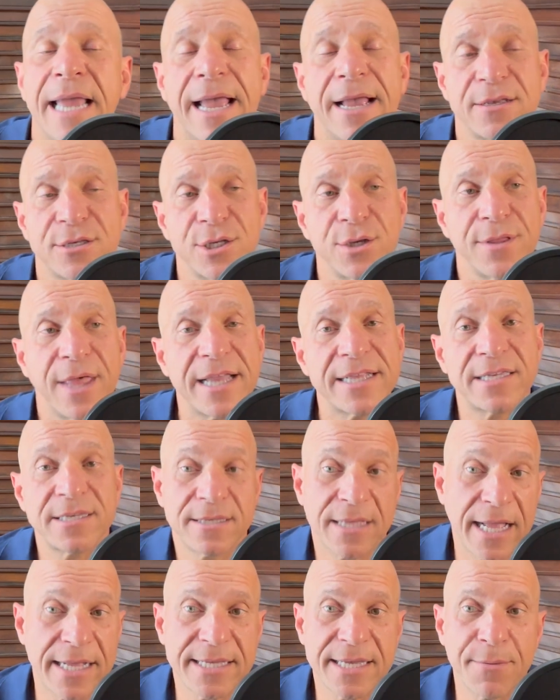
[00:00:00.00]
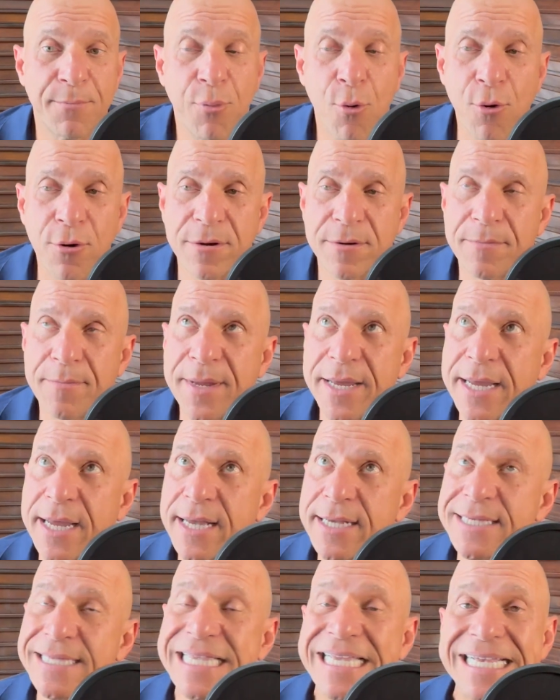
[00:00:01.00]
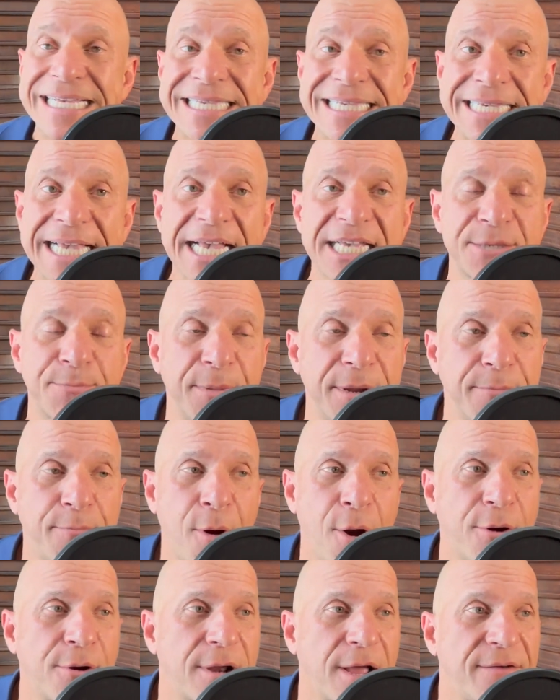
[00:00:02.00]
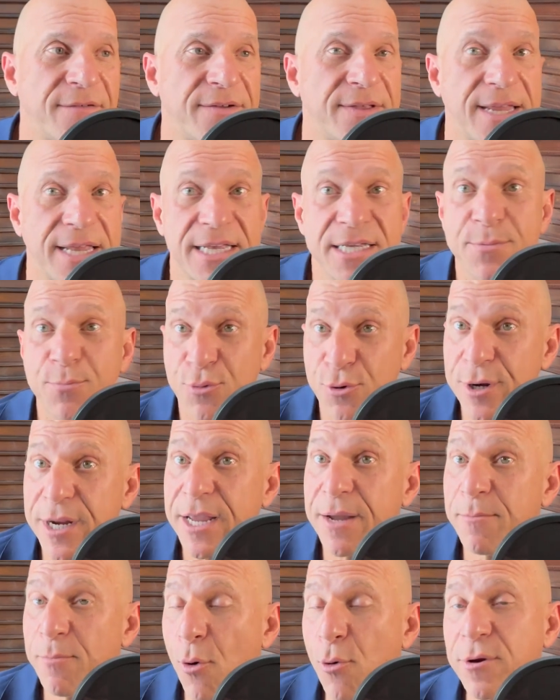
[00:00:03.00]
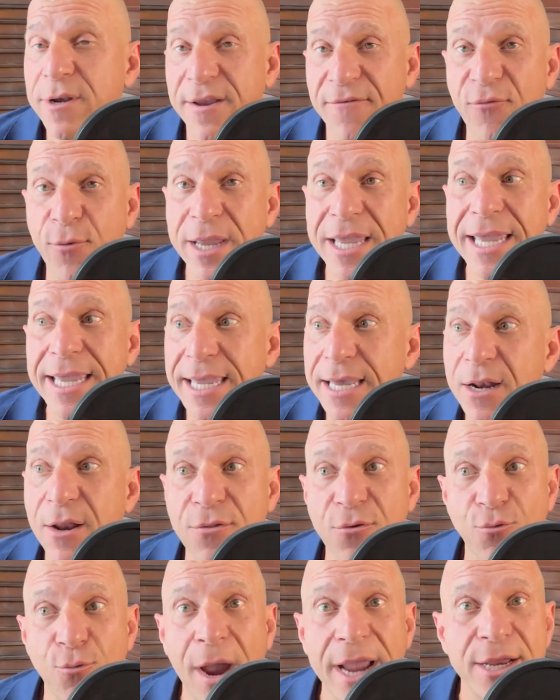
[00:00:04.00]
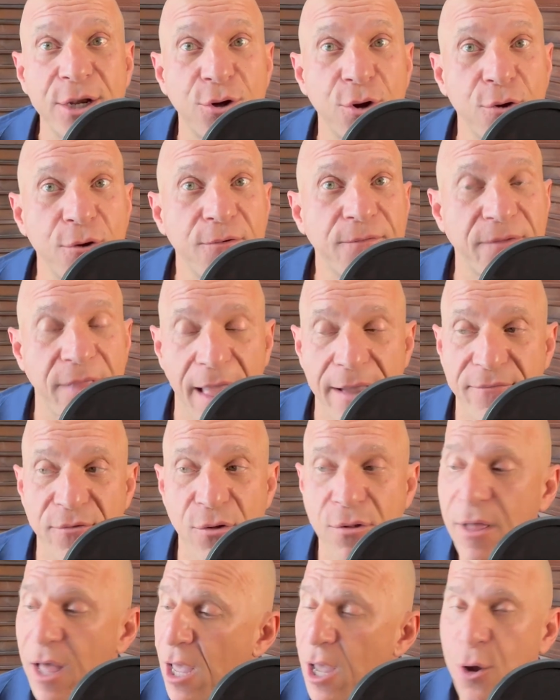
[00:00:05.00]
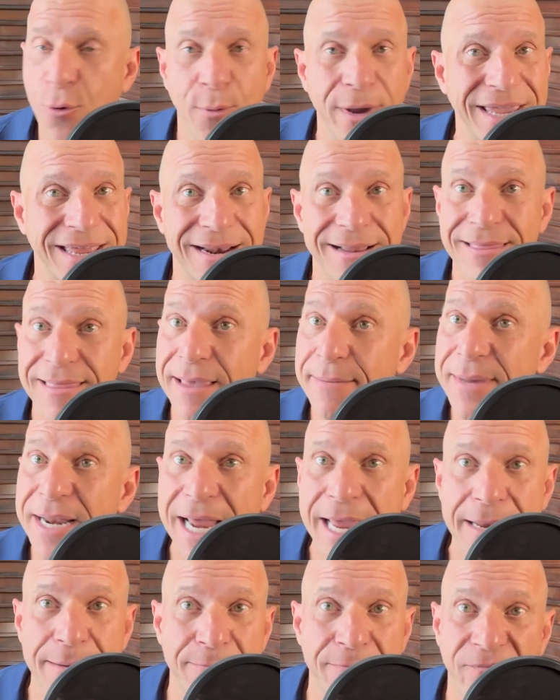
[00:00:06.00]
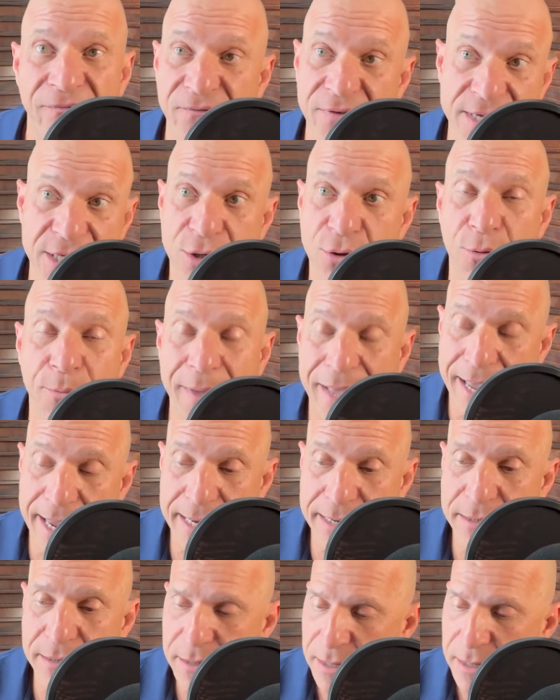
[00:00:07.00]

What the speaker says: so that's important because the assessment part of it is pretty important. If we can get on the right nerve level, we can eliminate physical pain